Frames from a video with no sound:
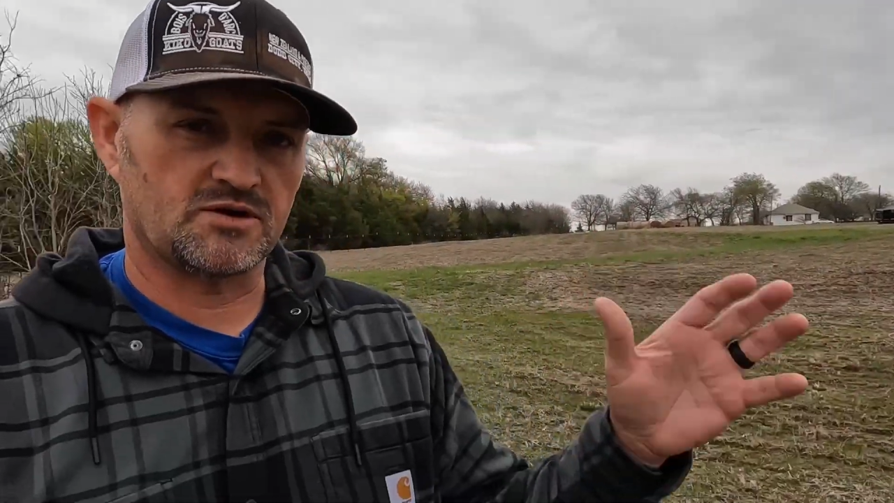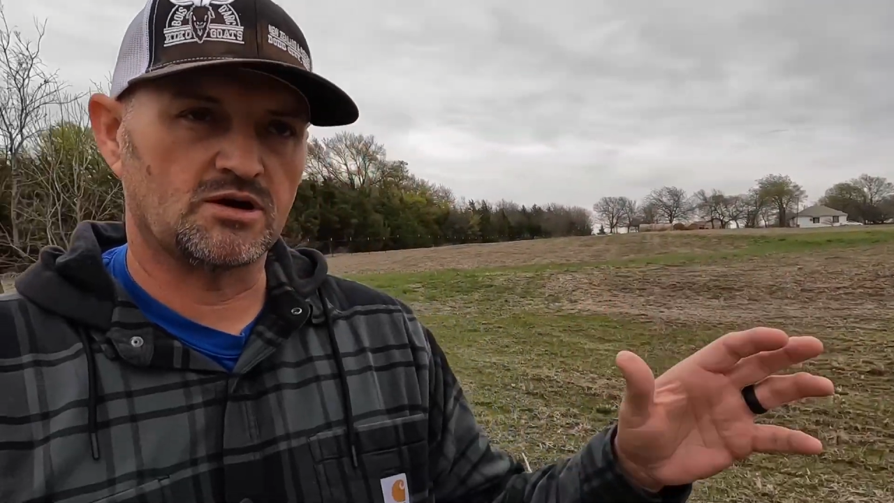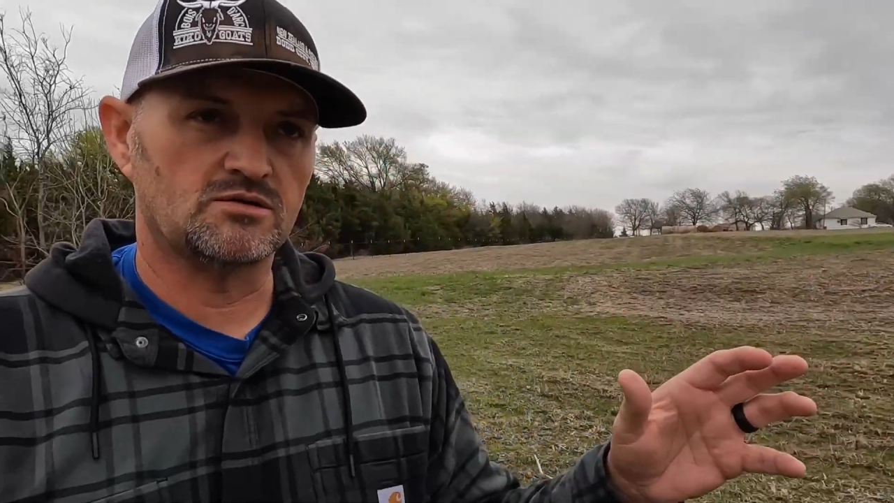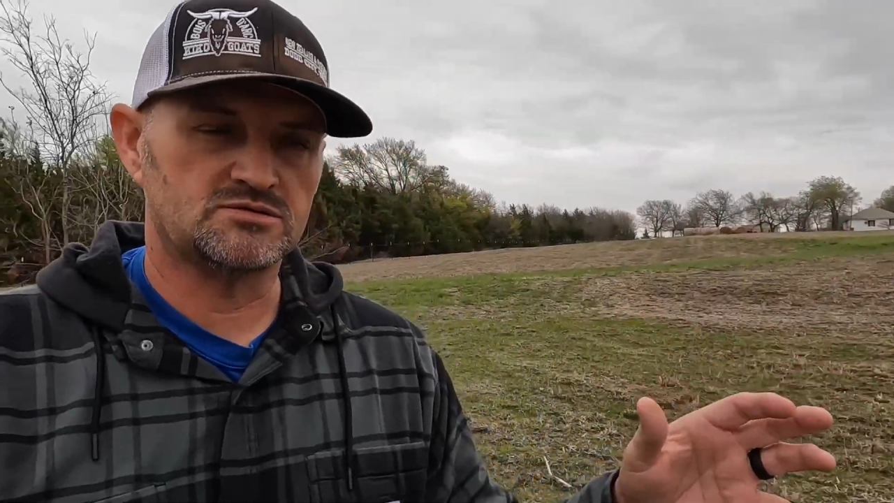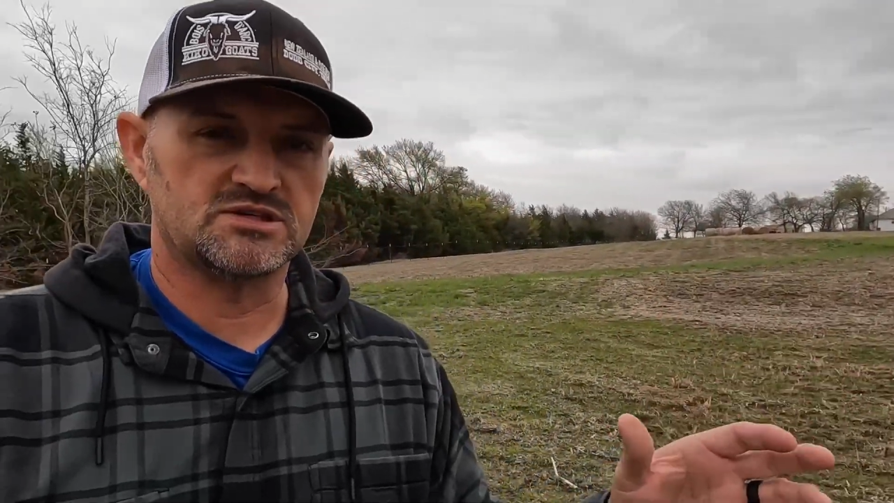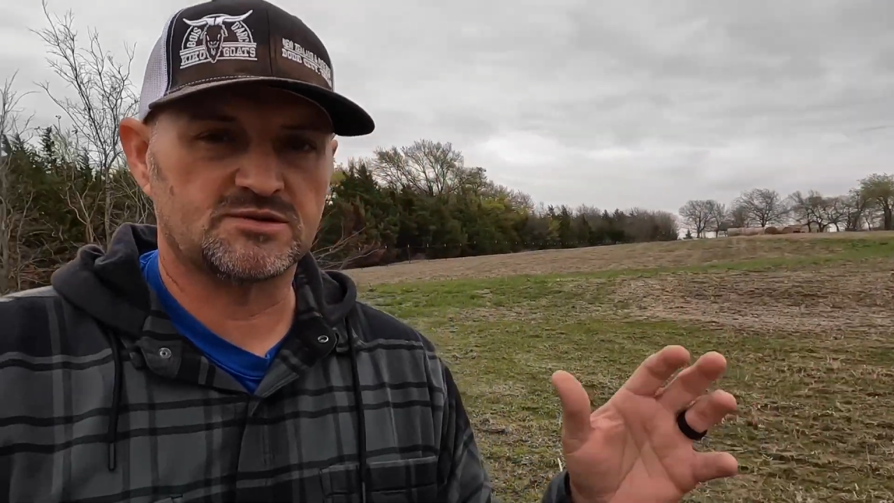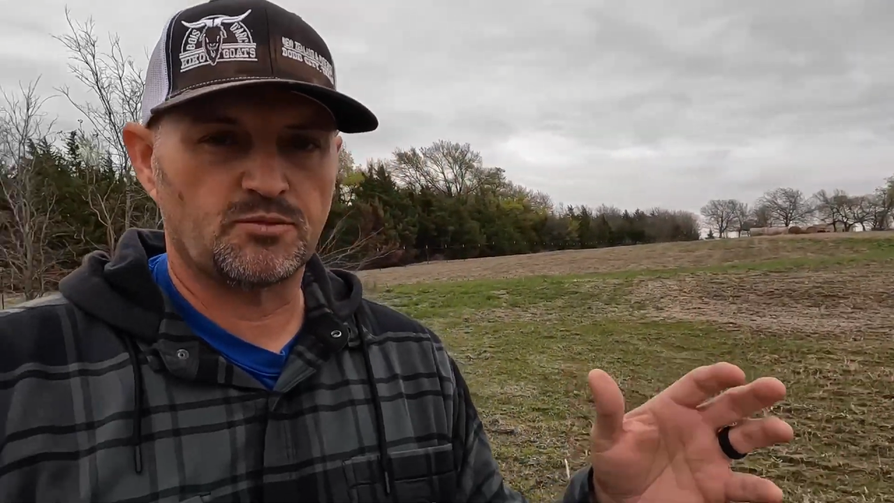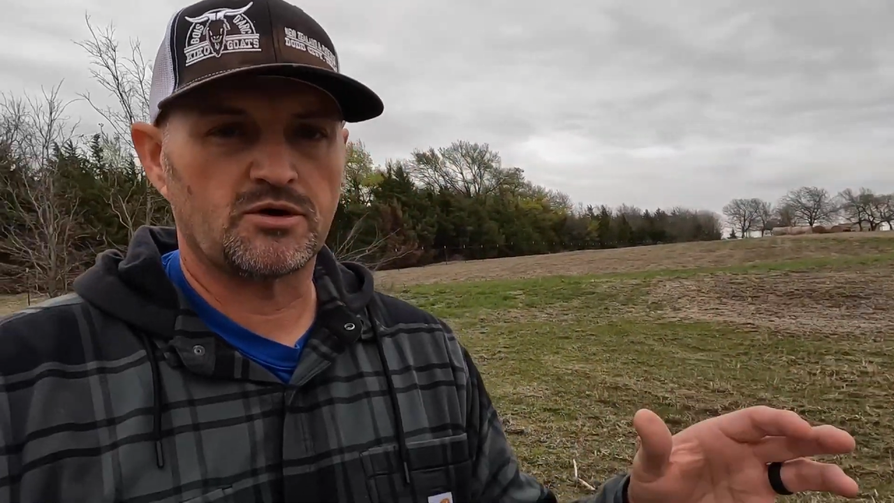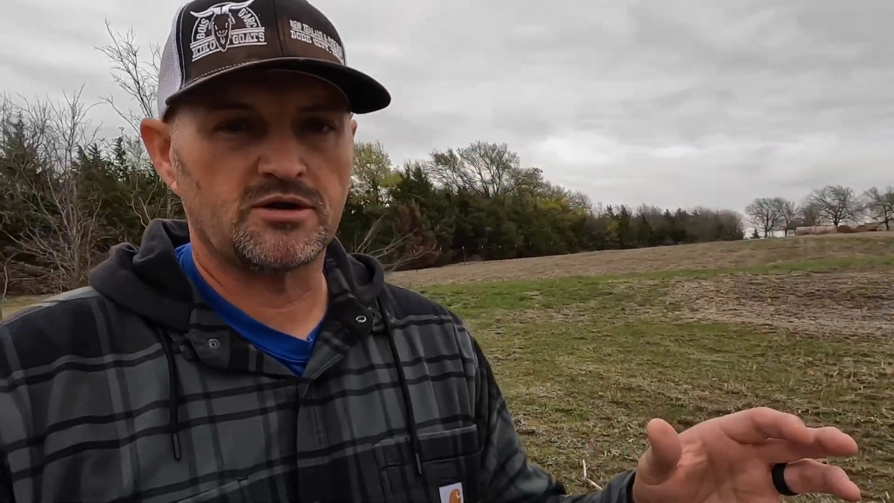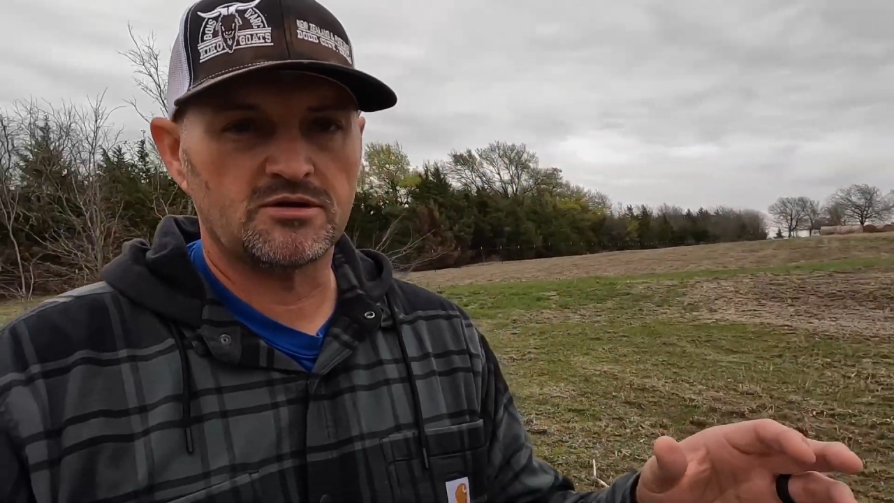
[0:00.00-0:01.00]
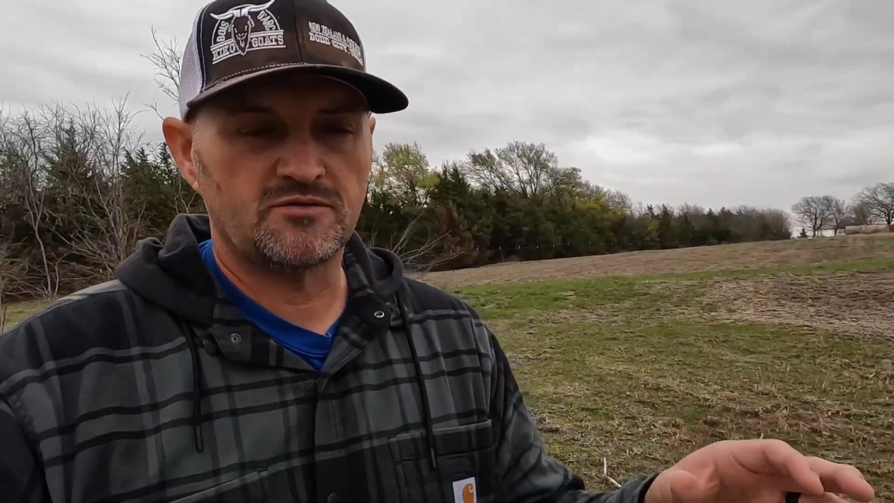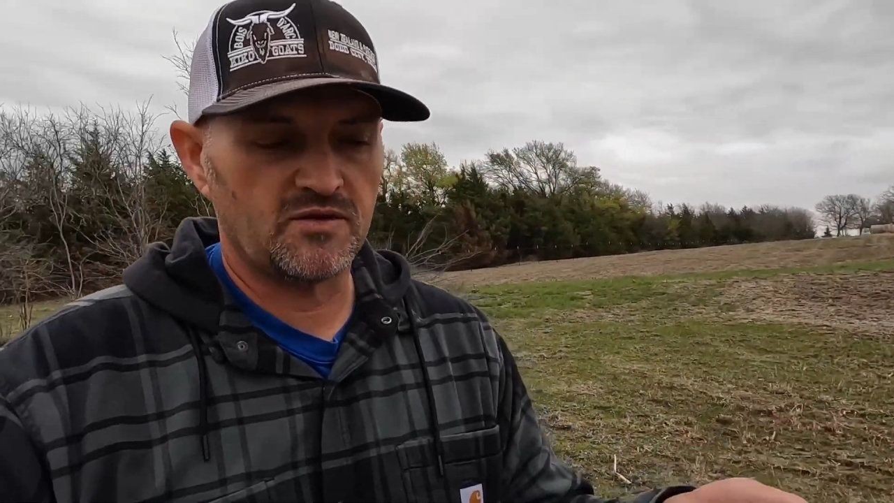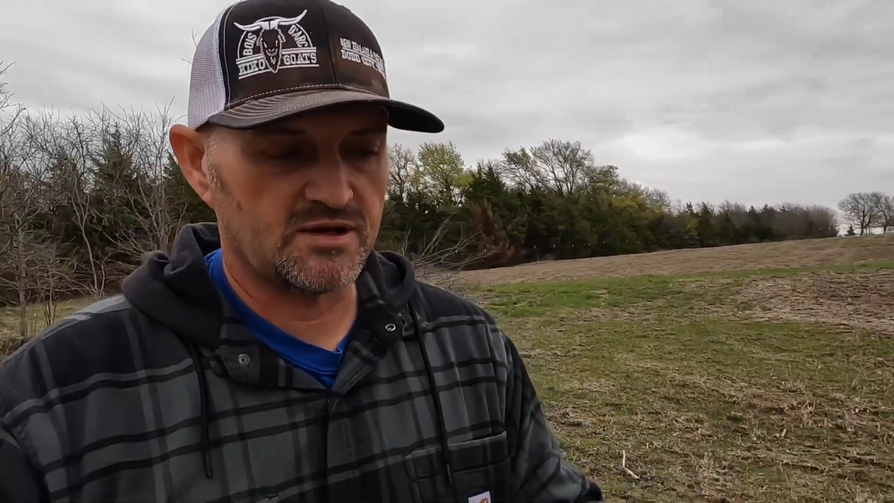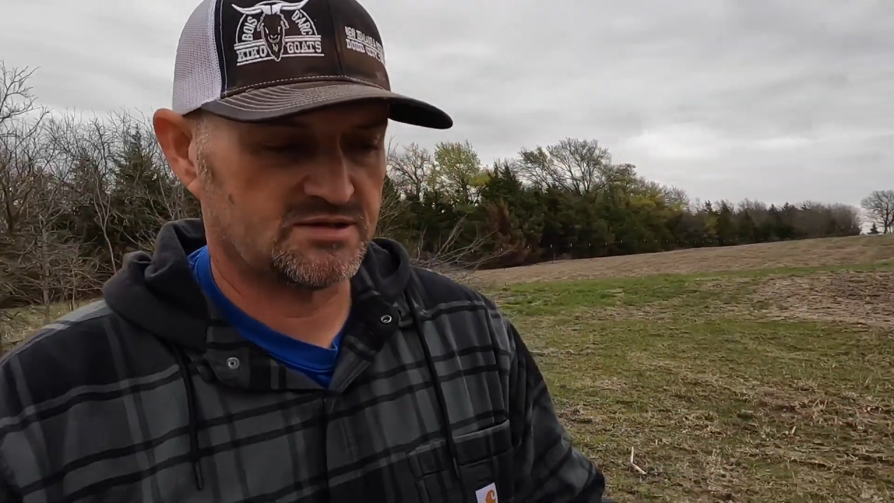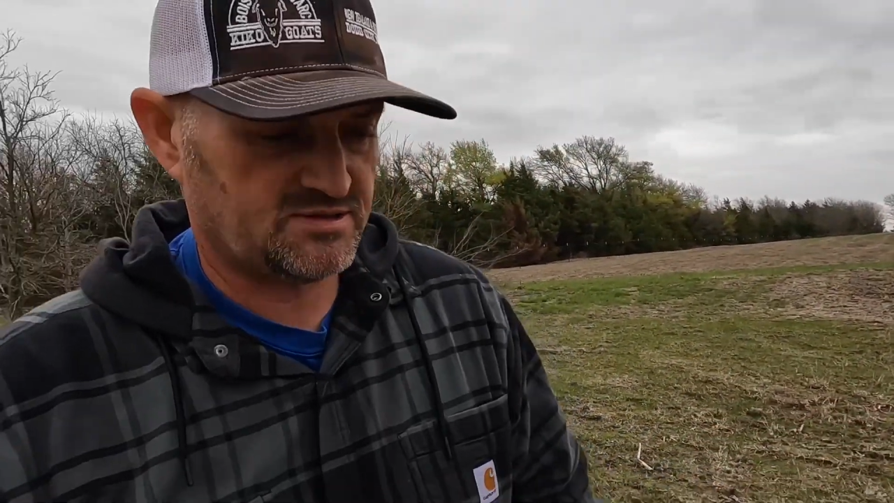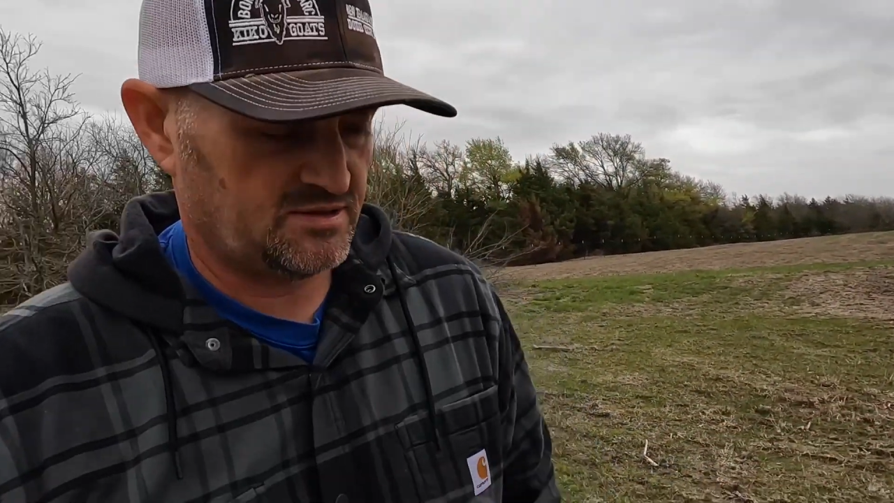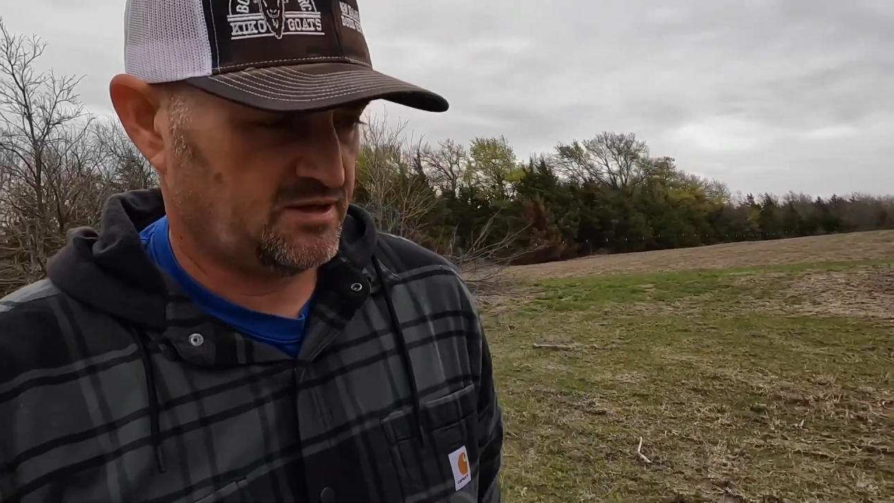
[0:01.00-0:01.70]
goats is a pretty good fence.